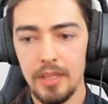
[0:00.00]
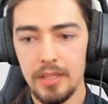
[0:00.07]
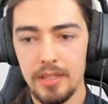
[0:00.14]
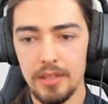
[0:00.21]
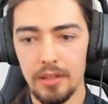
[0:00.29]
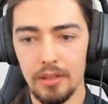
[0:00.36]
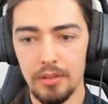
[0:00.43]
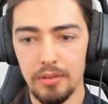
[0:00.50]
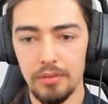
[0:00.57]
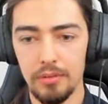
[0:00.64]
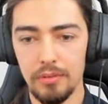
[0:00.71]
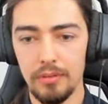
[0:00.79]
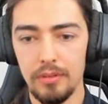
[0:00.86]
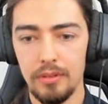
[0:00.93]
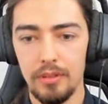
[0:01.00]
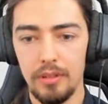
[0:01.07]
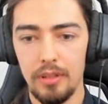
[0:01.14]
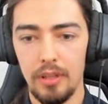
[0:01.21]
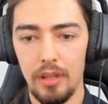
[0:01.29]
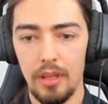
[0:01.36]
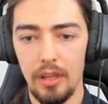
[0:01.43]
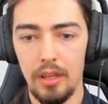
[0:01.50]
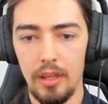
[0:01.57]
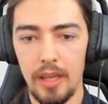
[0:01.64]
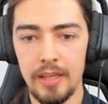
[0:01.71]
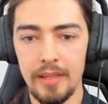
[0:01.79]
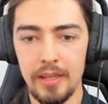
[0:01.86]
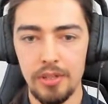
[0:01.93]
So
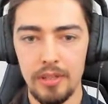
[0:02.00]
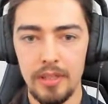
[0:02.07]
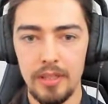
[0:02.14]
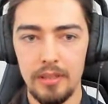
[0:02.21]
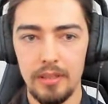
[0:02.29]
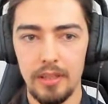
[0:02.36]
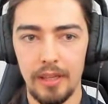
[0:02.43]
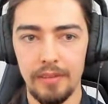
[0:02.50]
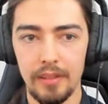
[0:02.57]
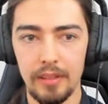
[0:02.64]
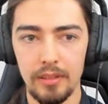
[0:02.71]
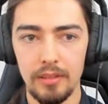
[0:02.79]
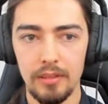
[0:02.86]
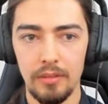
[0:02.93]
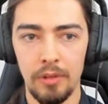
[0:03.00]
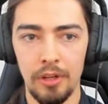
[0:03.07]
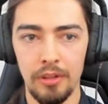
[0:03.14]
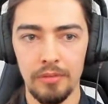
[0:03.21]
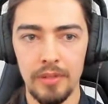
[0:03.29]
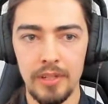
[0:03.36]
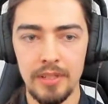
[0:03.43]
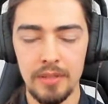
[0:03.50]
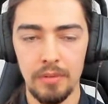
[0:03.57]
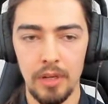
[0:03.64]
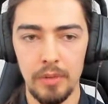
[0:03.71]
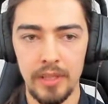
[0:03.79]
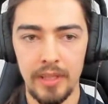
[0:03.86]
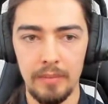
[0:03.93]
initially, I think one of the reasons
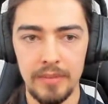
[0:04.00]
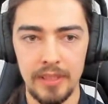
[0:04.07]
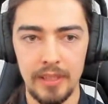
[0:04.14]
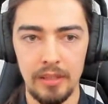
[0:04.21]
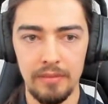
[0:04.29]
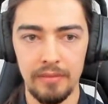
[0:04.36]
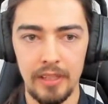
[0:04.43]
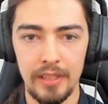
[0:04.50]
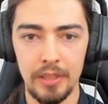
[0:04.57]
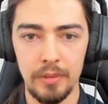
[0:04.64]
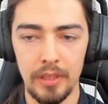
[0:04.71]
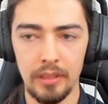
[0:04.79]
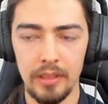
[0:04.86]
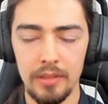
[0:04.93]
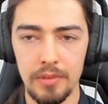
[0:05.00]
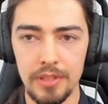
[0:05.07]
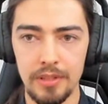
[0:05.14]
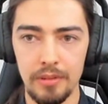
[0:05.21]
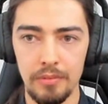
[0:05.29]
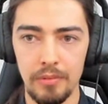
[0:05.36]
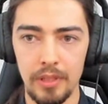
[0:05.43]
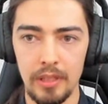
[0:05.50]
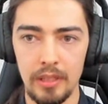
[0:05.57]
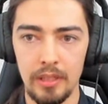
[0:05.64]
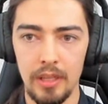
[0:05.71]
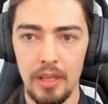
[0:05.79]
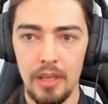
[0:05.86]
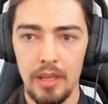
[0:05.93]
why we came together fairly quickly was that
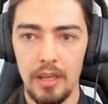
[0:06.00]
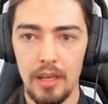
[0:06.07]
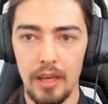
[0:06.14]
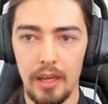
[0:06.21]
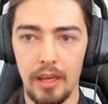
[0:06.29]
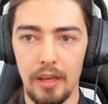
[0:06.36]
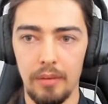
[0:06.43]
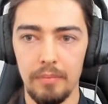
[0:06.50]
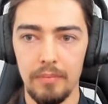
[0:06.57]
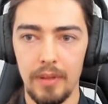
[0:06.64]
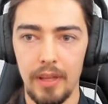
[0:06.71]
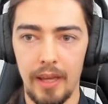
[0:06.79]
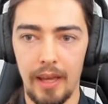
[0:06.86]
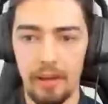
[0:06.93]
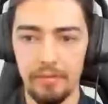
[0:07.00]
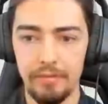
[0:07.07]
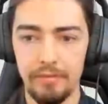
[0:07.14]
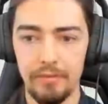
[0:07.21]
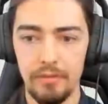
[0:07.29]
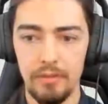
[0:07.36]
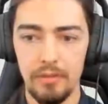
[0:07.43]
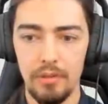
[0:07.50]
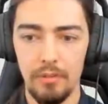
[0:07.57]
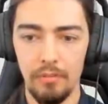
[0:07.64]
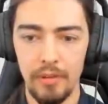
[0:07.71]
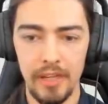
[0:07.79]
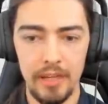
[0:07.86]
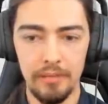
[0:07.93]
we have
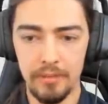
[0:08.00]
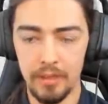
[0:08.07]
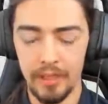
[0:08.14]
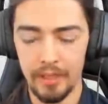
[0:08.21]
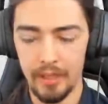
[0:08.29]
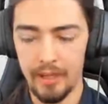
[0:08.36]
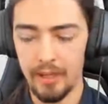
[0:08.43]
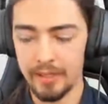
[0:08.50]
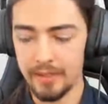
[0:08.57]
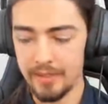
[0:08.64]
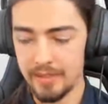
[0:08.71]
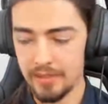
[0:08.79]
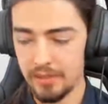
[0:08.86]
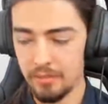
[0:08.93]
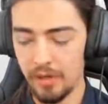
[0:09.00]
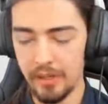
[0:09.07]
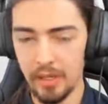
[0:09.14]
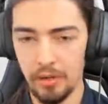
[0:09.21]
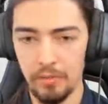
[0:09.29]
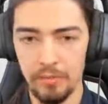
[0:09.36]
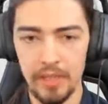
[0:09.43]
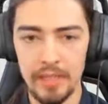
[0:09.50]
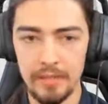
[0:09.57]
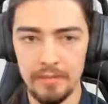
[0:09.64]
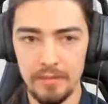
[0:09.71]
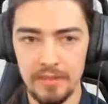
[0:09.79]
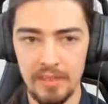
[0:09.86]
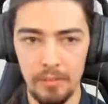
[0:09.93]
really, like, I like a system where there are
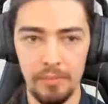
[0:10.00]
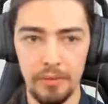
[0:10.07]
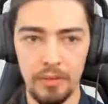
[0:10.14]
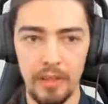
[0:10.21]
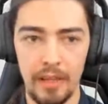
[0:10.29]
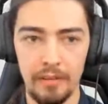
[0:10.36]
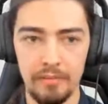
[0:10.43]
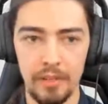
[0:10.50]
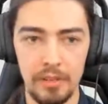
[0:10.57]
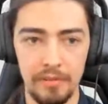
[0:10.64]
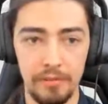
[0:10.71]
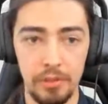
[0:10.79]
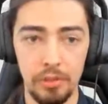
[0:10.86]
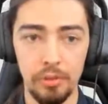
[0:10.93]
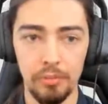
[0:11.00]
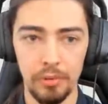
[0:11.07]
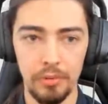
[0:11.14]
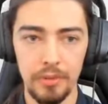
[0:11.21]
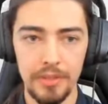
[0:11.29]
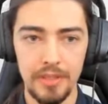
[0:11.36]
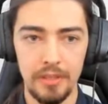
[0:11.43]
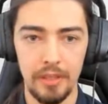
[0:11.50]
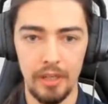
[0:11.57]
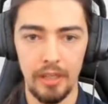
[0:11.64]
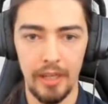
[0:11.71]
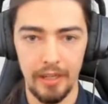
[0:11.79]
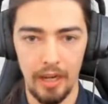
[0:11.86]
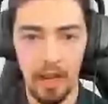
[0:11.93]
really simple and very few rules that are
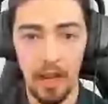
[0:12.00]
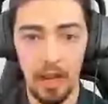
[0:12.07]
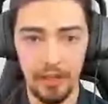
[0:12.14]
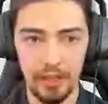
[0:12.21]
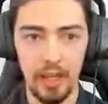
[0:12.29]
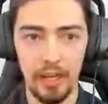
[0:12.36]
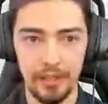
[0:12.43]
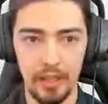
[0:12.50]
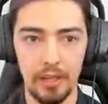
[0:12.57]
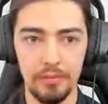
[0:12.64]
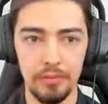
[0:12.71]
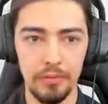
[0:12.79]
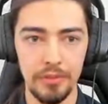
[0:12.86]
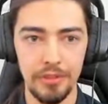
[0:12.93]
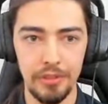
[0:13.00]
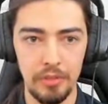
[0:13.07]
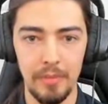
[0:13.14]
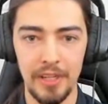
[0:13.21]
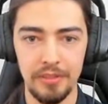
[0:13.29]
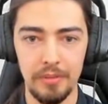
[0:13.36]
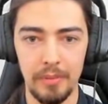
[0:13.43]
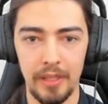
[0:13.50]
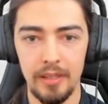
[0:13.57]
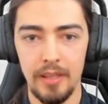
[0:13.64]
like hard rules that you must obey.